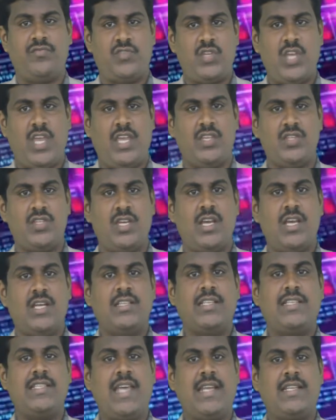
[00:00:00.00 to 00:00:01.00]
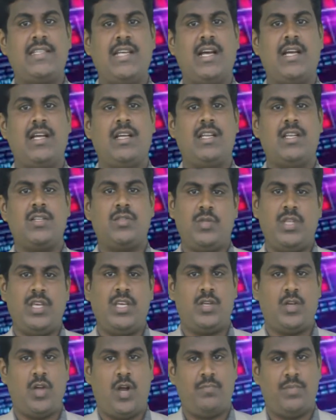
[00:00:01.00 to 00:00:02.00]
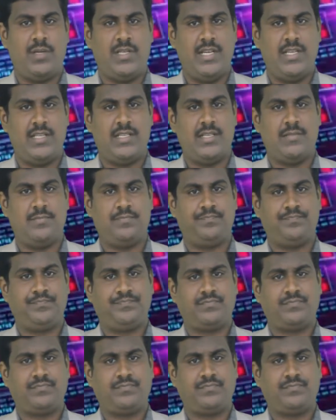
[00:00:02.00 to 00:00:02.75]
change the data to the competitor.